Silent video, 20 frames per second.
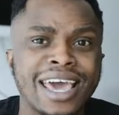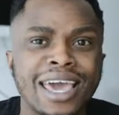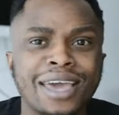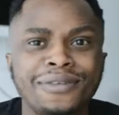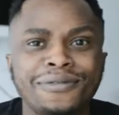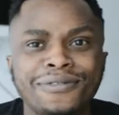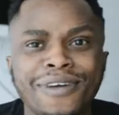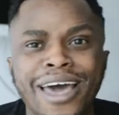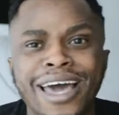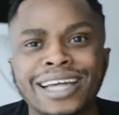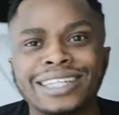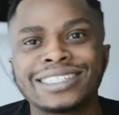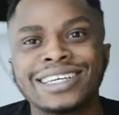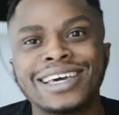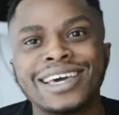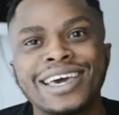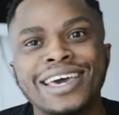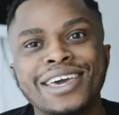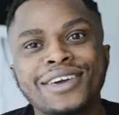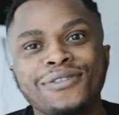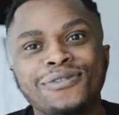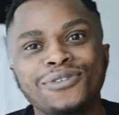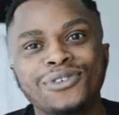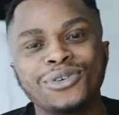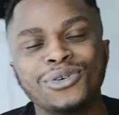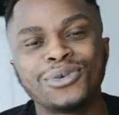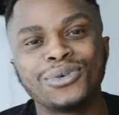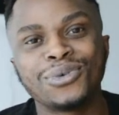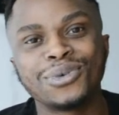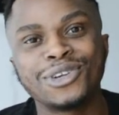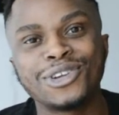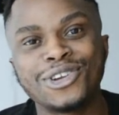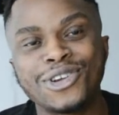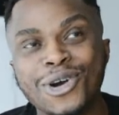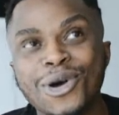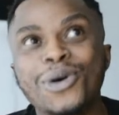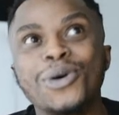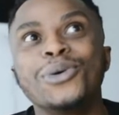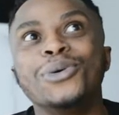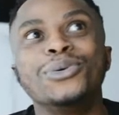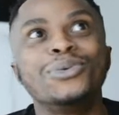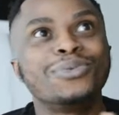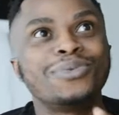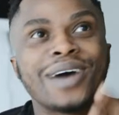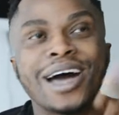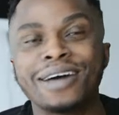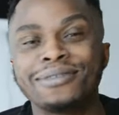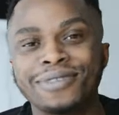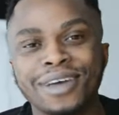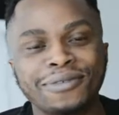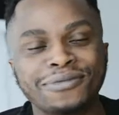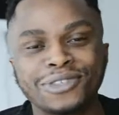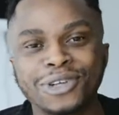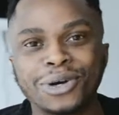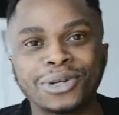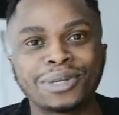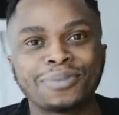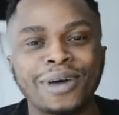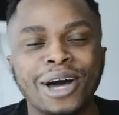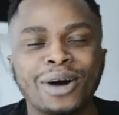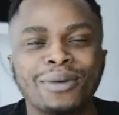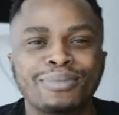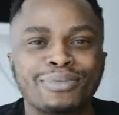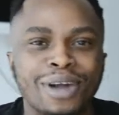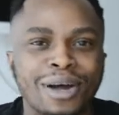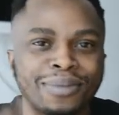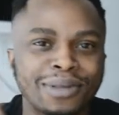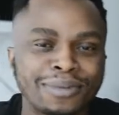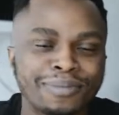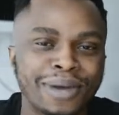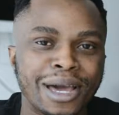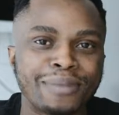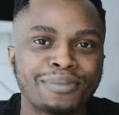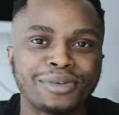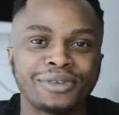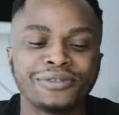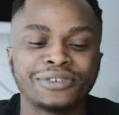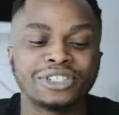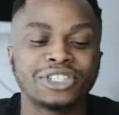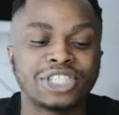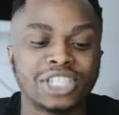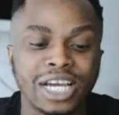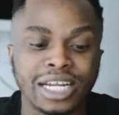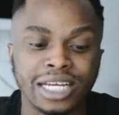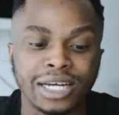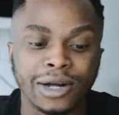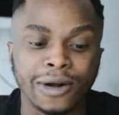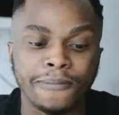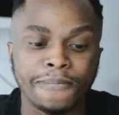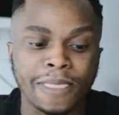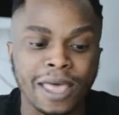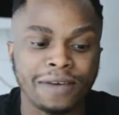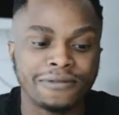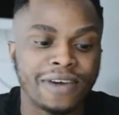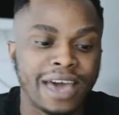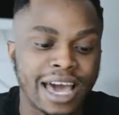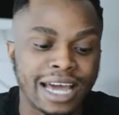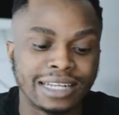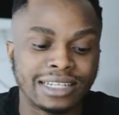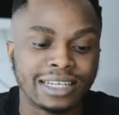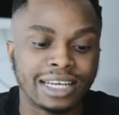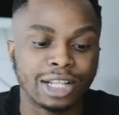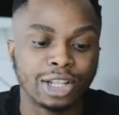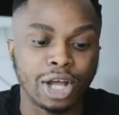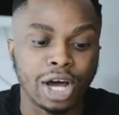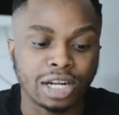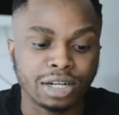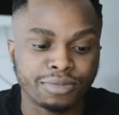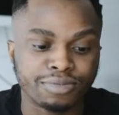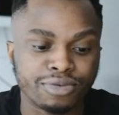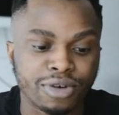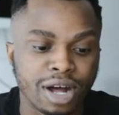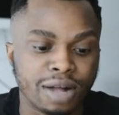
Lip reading: In fact, if you know, I've talked about probably in my previous channel, I've had a lot of